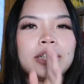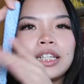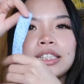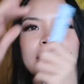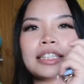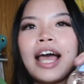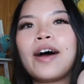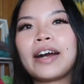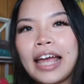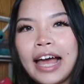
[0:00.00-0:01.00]
which this
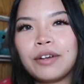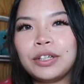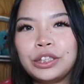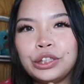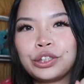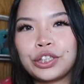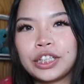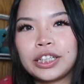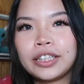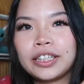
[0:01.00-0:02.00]
is our cat
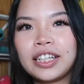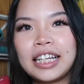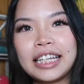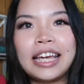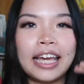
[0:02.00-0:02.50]
register